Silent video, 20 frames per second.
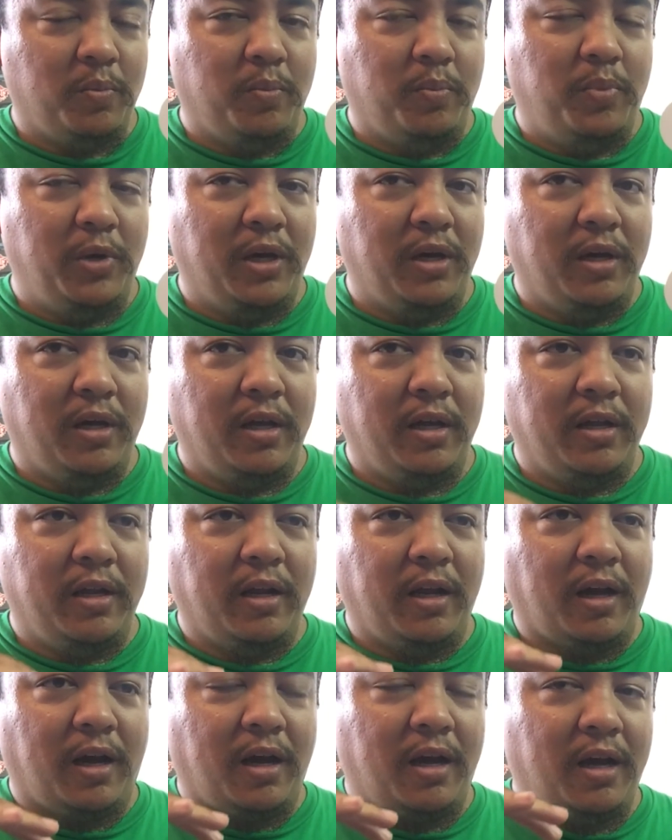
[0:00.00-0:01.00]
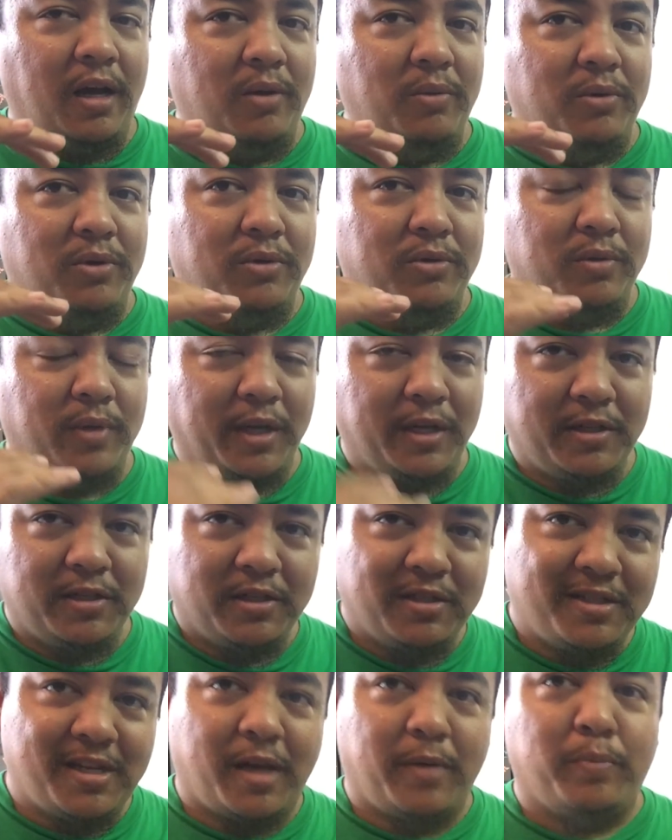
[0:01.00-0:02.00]
but I will
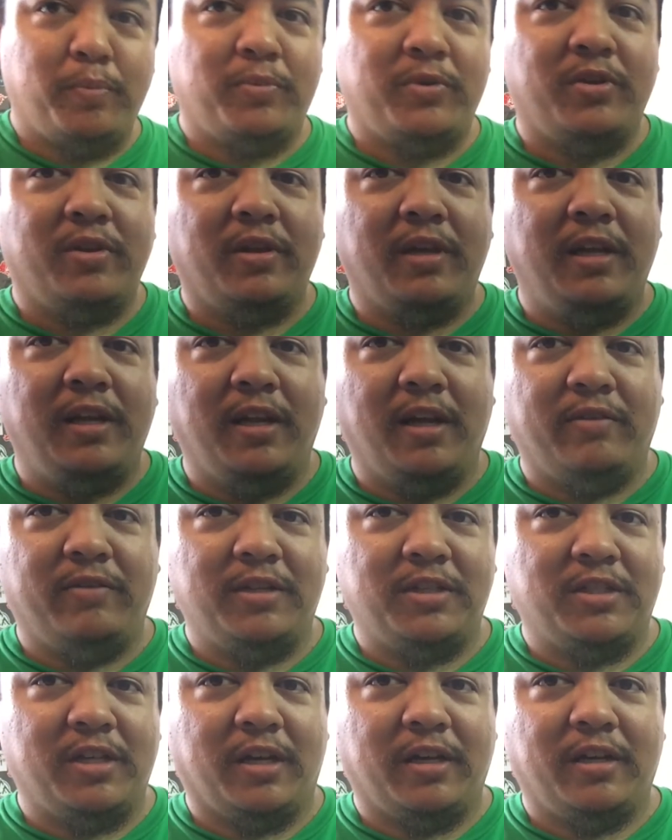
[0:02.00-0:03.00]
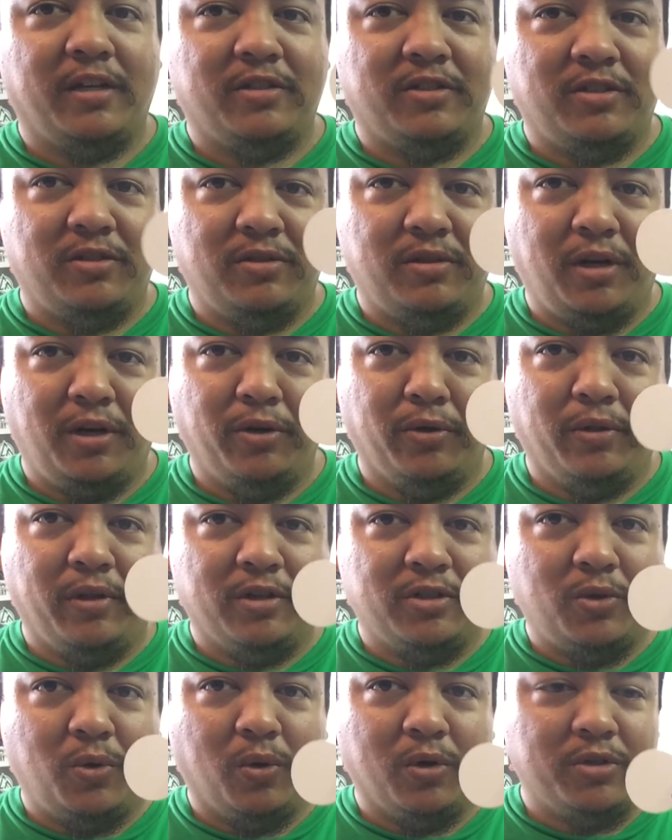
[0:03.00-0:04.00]
accept 11 seconds to clear this
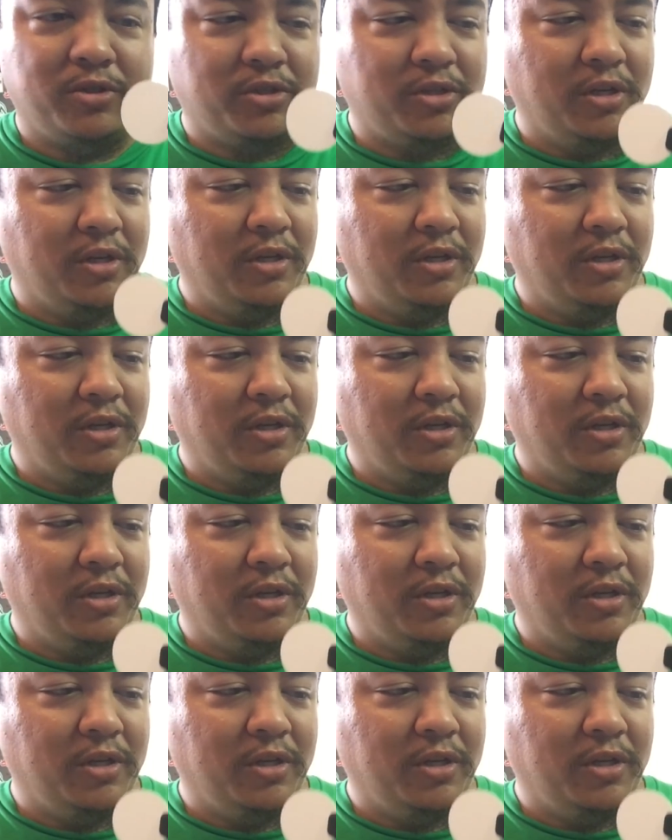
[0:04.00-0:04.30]
course.